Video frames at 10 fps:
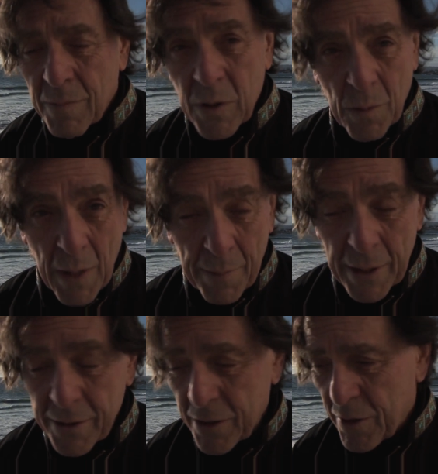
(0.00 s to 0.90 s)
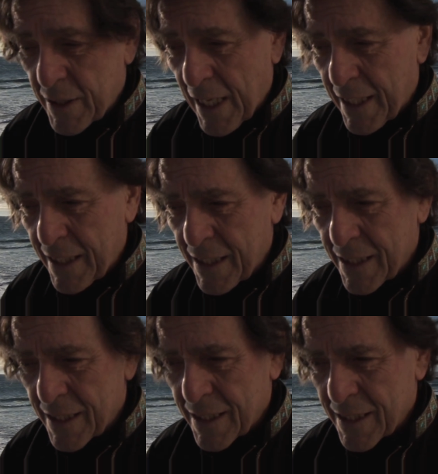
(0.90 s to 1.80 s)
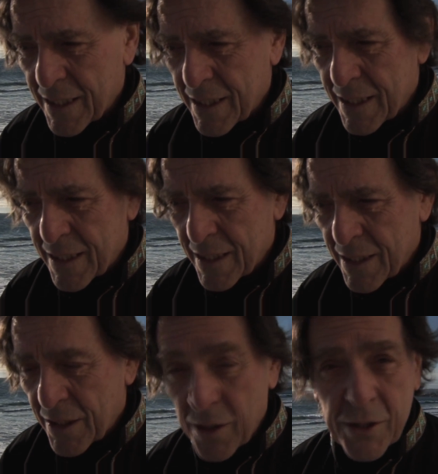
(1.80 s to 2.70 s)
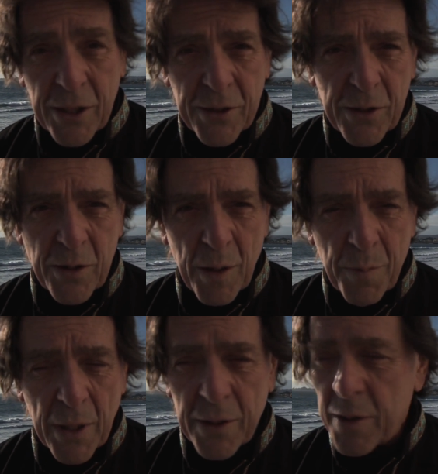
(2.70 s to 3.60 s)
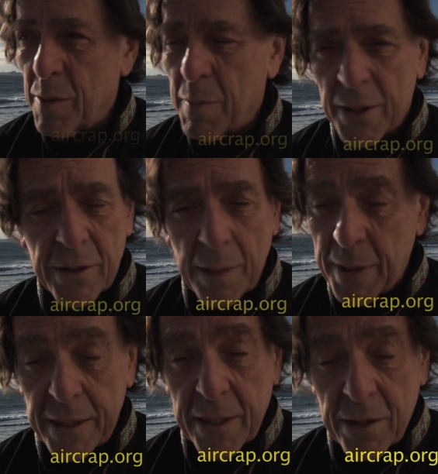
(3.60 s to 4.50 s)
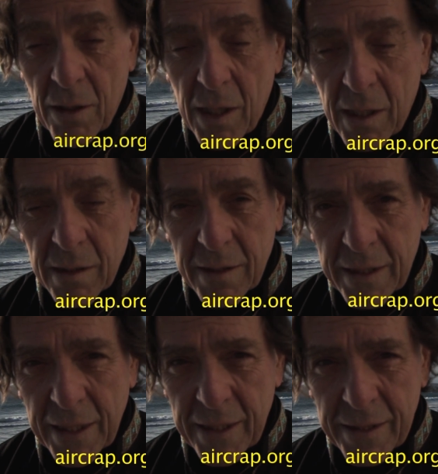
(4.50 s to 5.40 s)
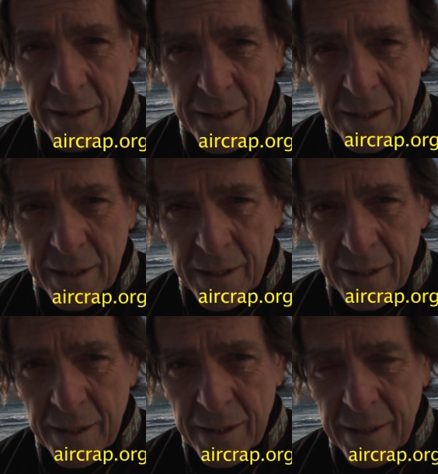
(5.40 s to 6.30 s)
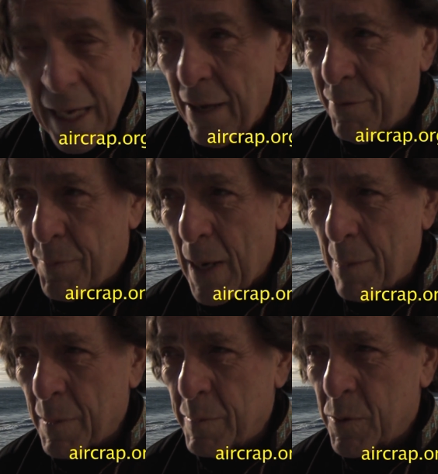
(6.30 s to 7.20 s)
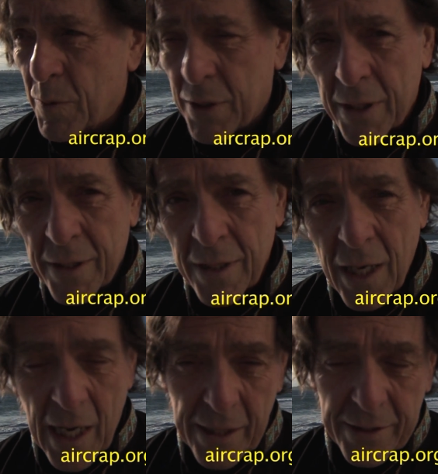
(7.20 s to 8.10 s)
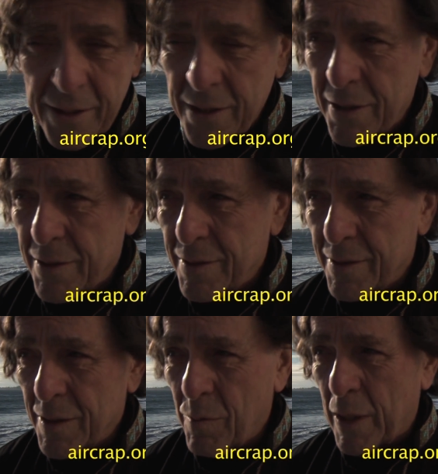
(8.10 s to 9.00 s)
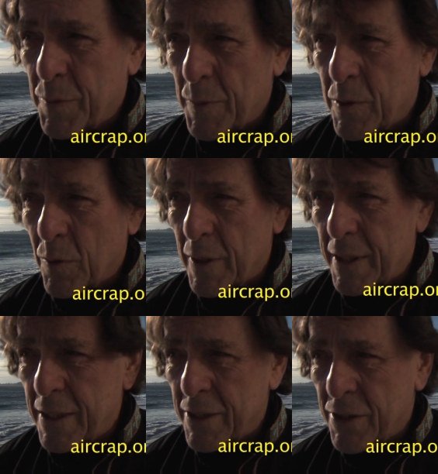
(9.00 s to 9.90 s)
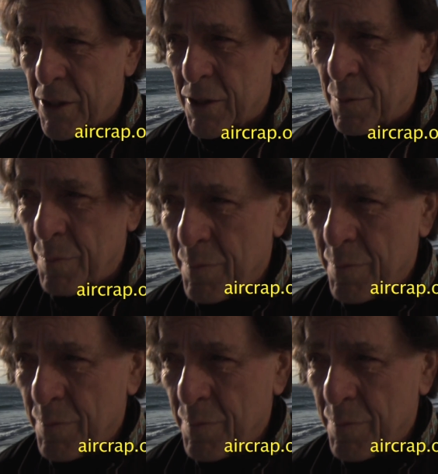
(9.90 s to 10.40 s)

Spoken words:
Your mama, your daddy, your sister, your brother, your mother, I mean, they're all going to have problems with their hearts, the respiratory system.